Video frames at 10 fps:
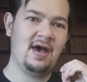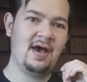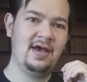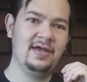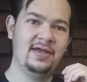
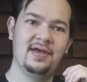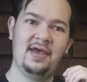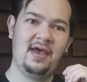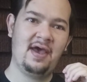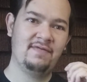I
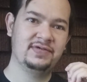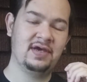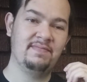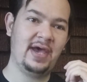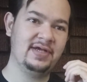have to
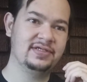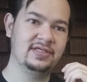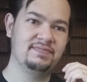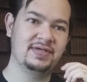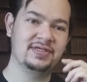come back to
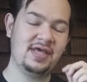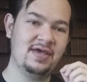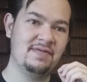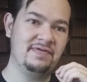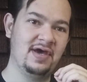this because
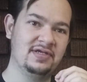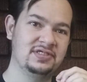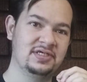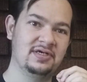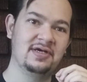I'm not
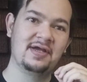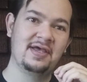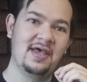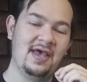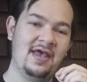sure
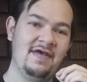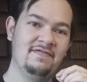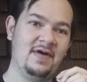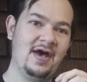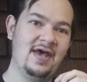
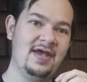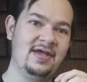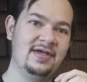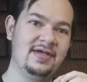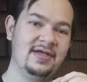if
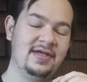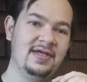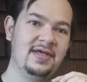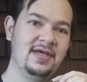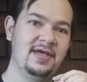I
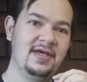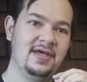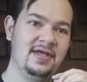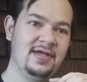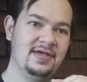
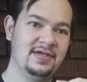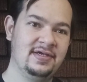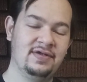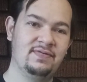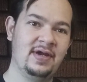
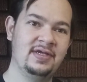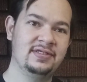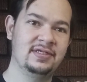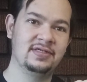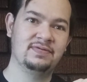can
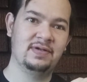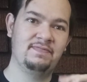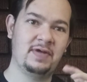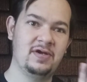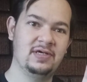rate this
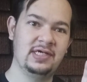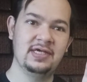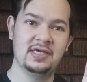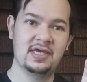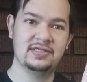one
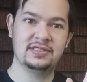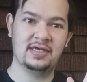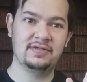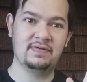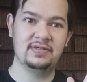fairly against the
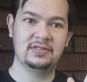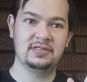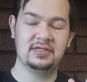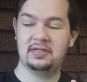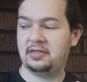other
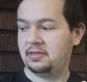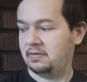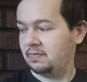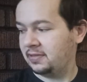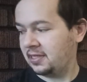ones
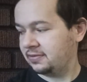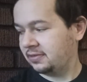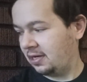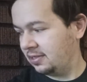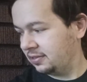without
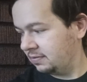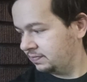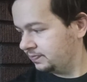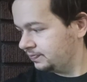turning them.